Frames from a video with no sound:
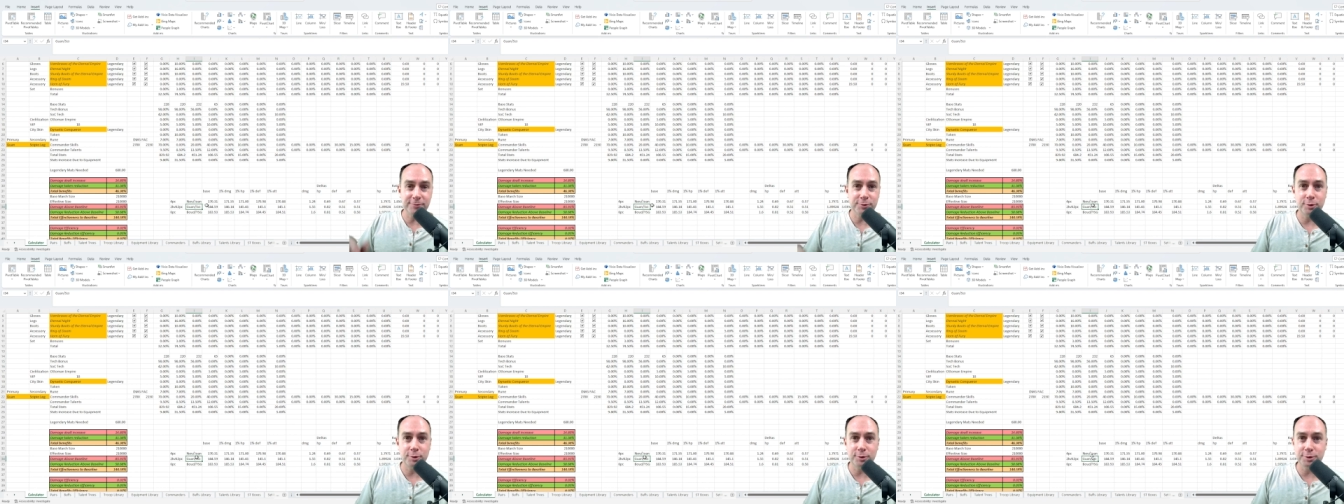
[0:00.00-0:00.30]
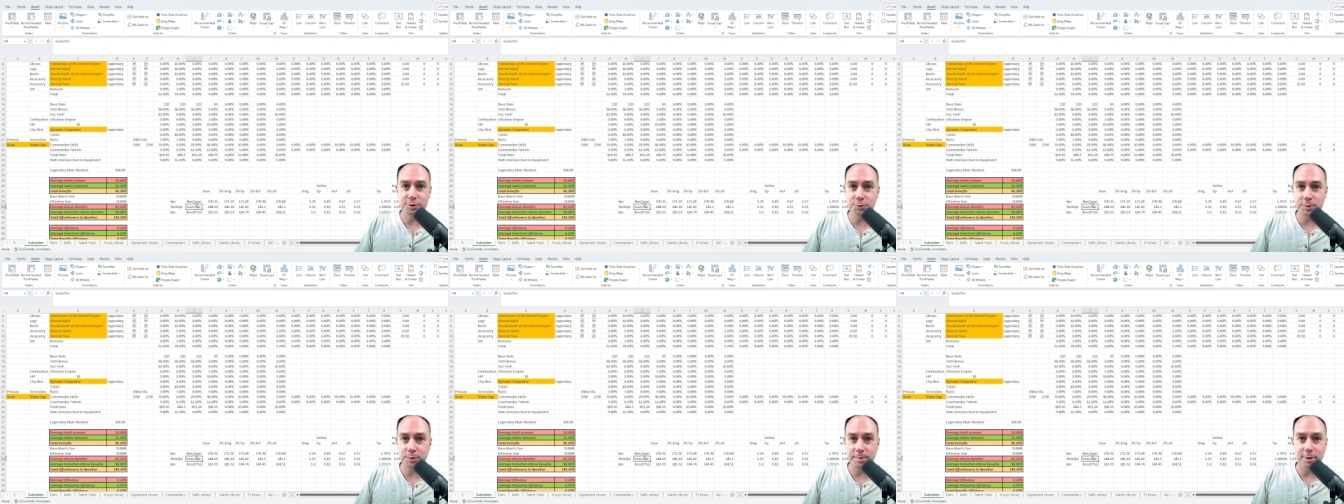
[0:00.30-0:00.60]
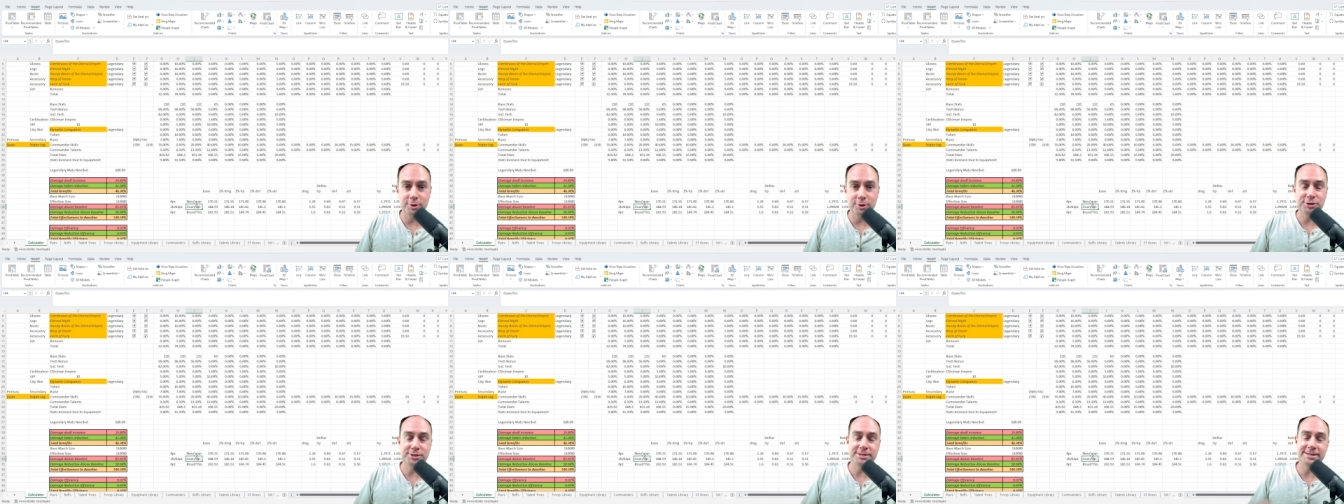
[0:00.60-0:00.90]
did it for those three
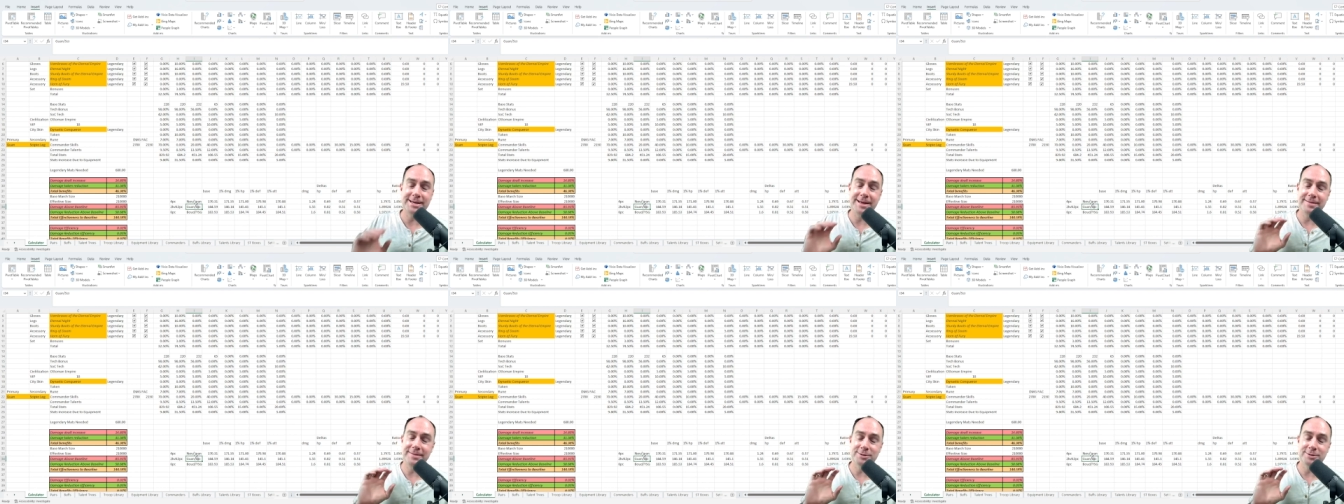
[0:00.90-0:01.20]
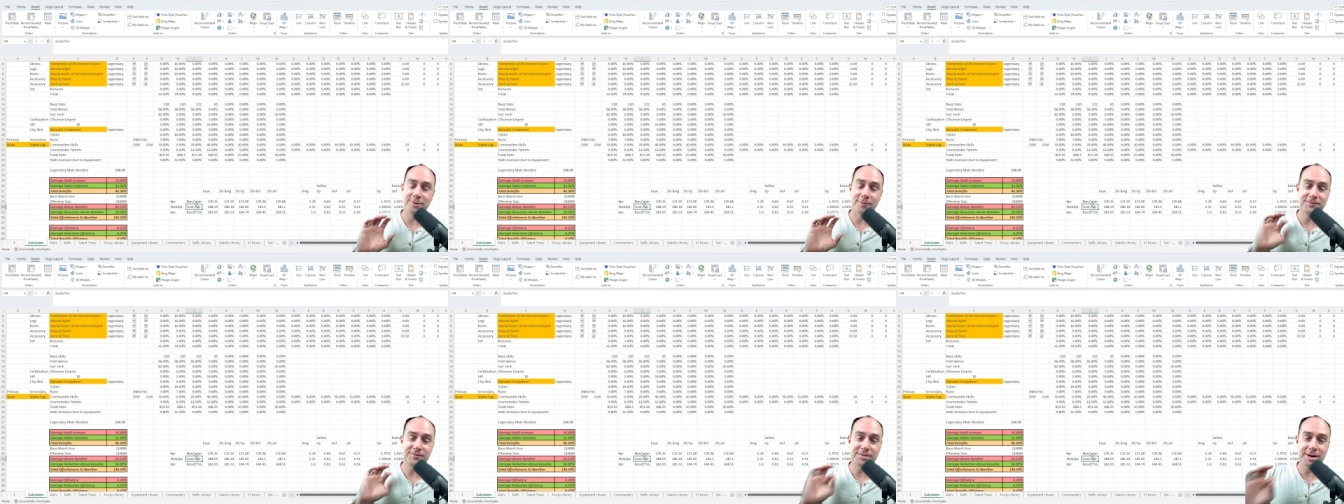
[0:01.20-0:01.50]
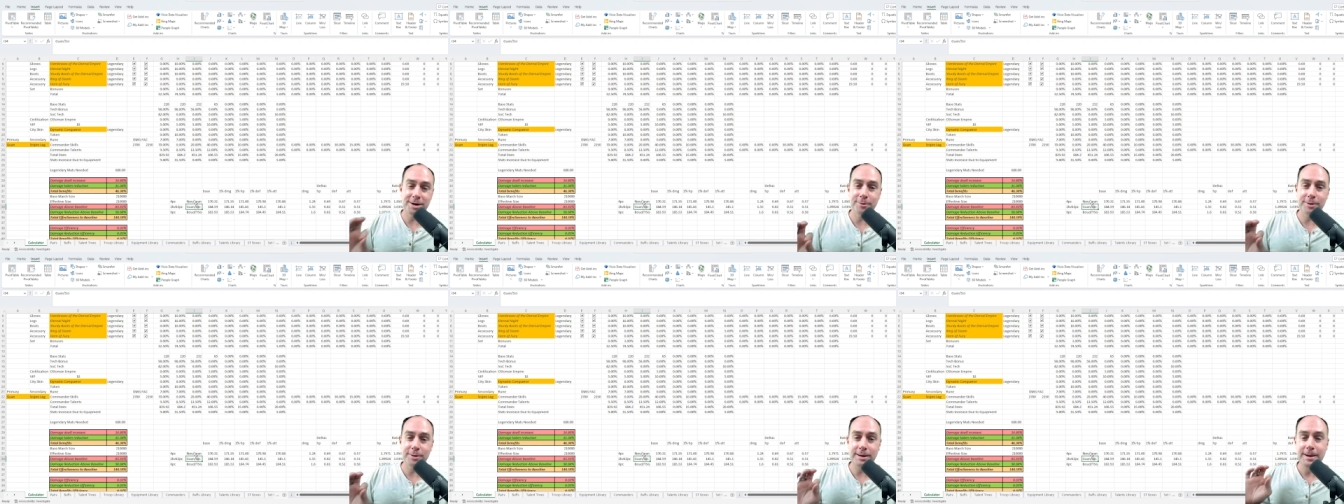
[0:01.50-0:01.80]
marches. Again, these are
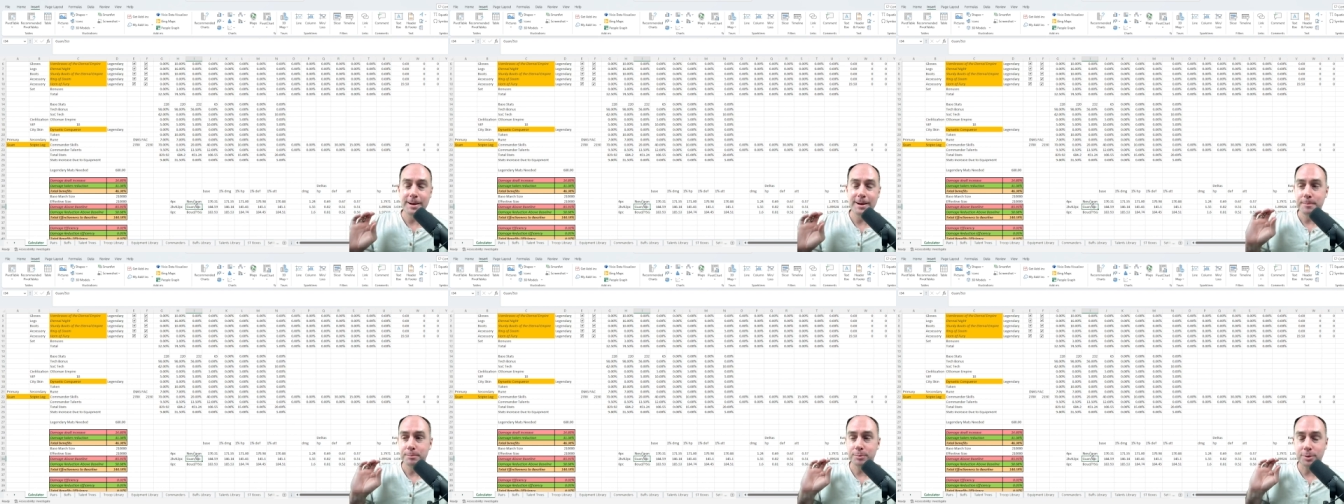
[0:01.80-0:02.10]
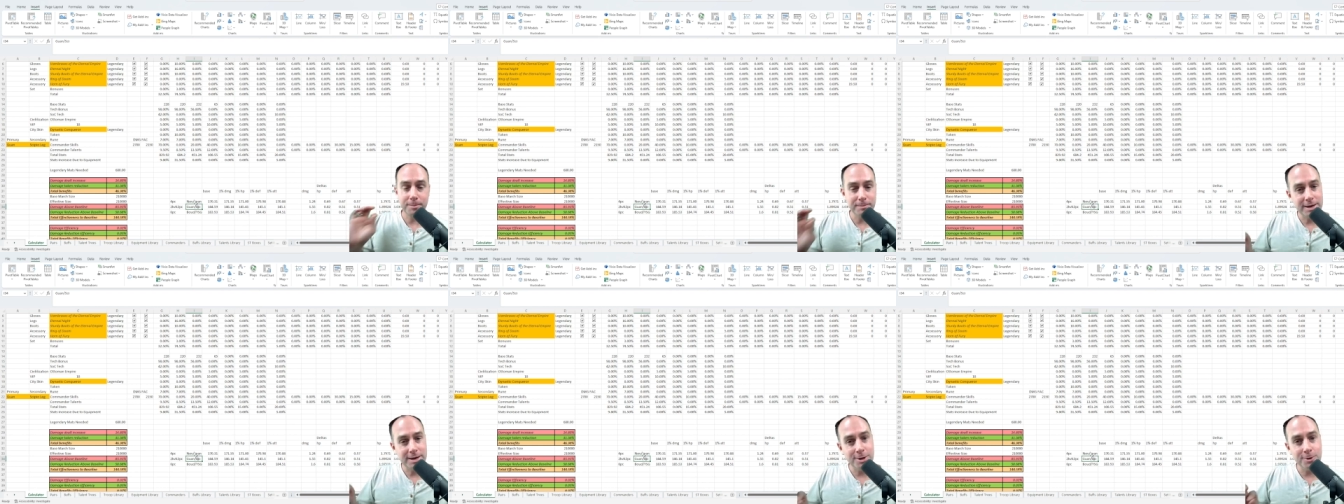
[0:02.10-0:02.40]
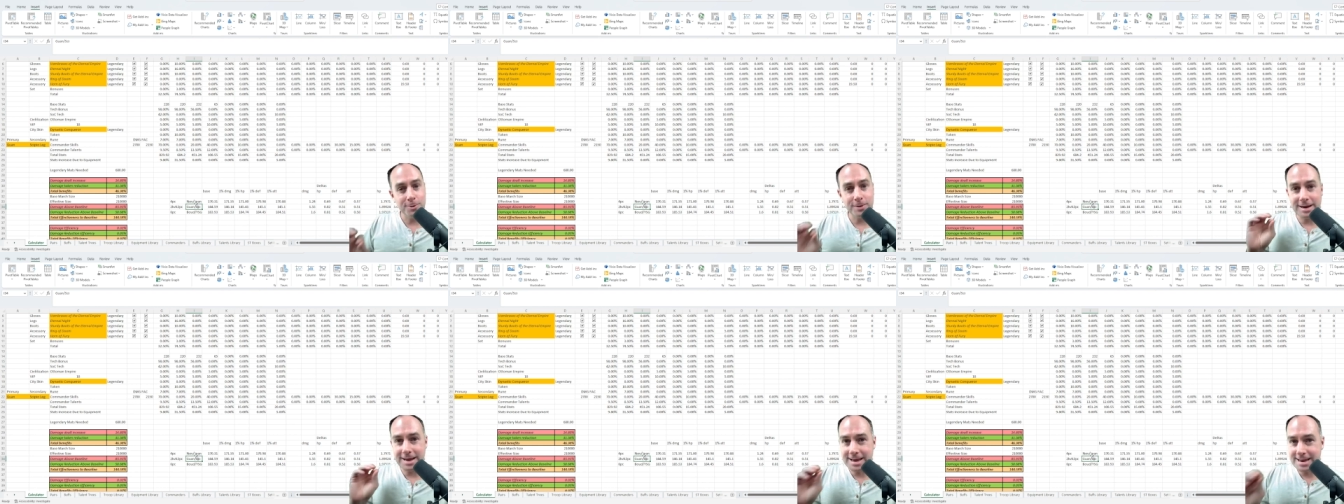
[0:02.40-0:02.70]
very
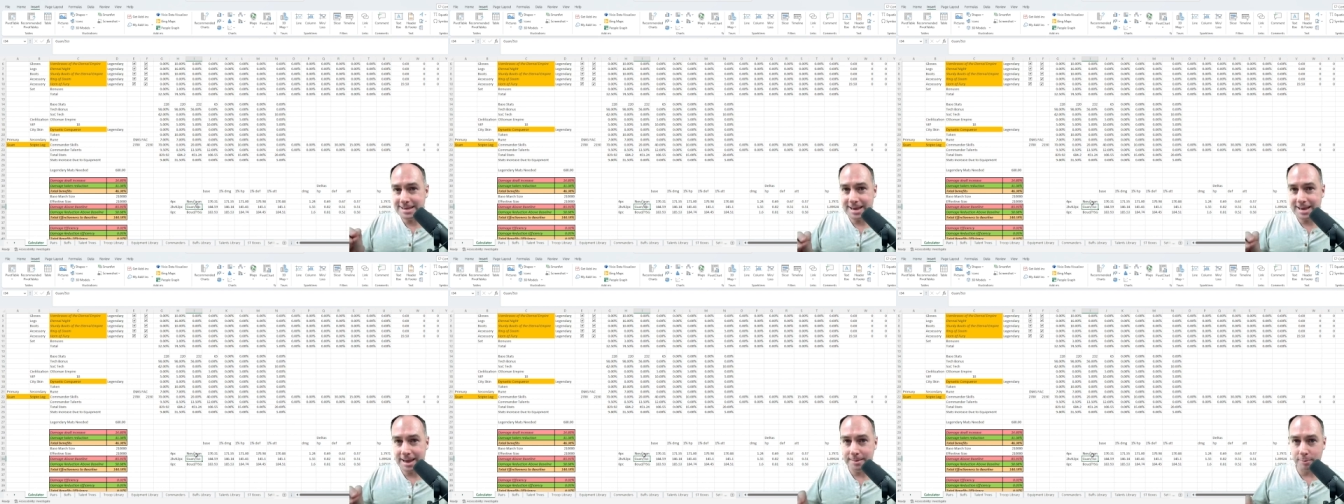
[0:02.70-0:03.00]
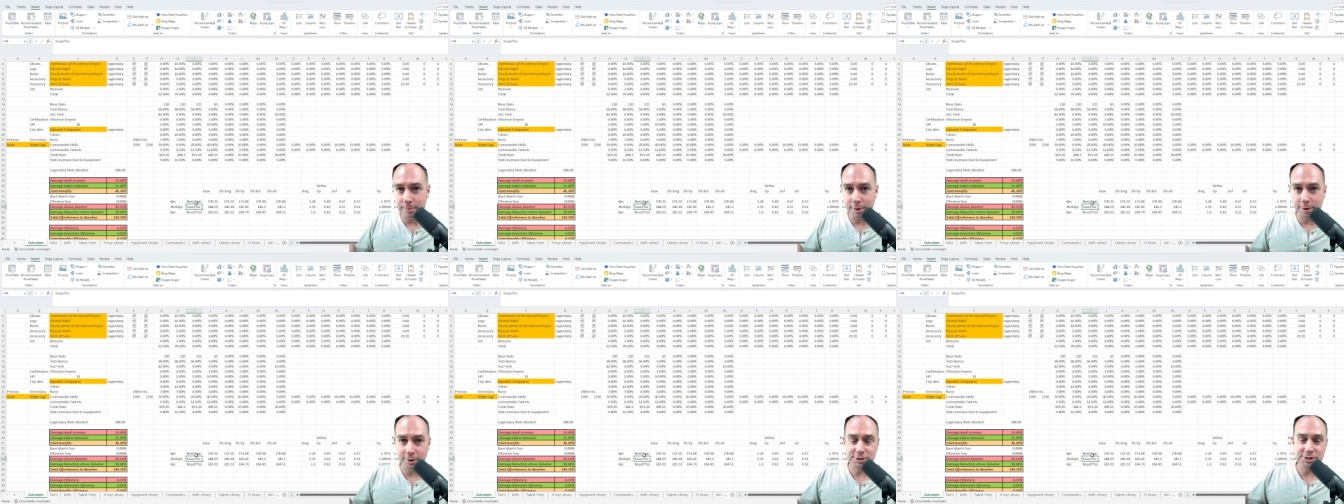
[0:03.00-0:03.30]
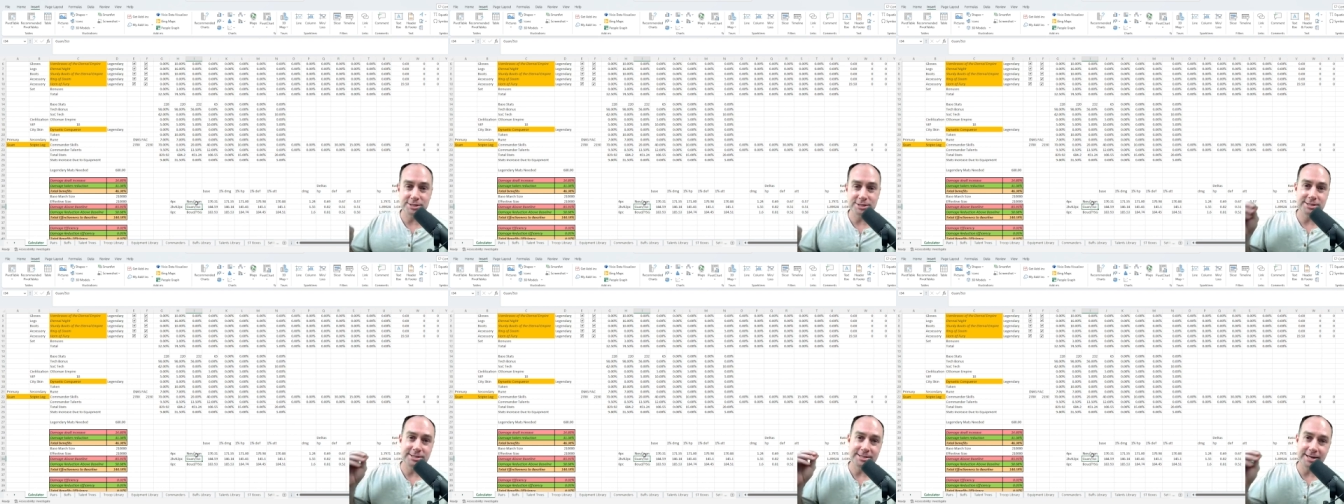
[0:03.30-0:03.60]
premier in-game
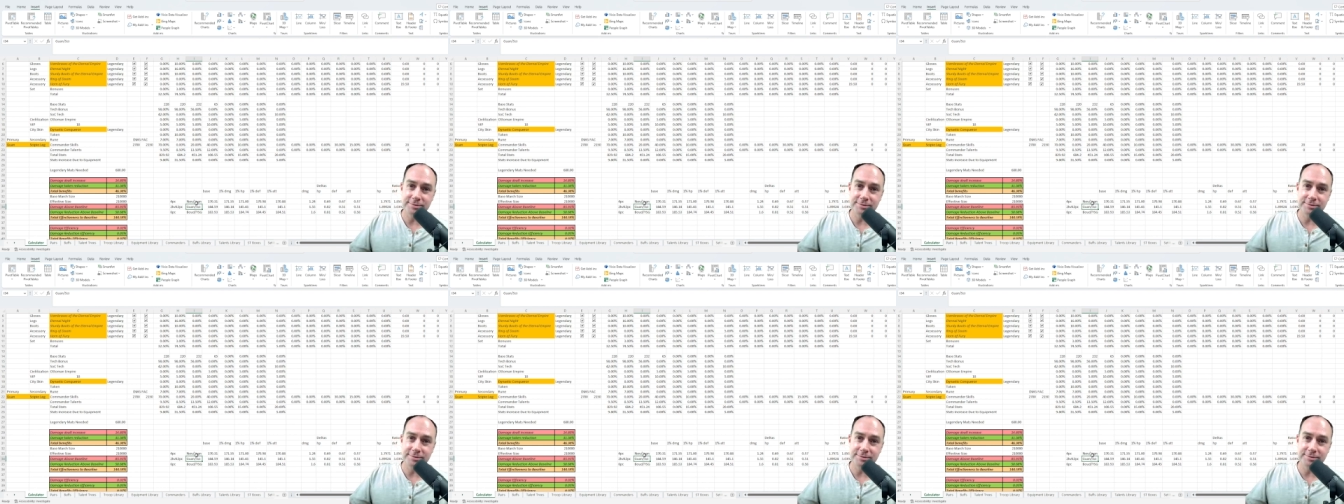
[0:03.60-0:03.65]
marches,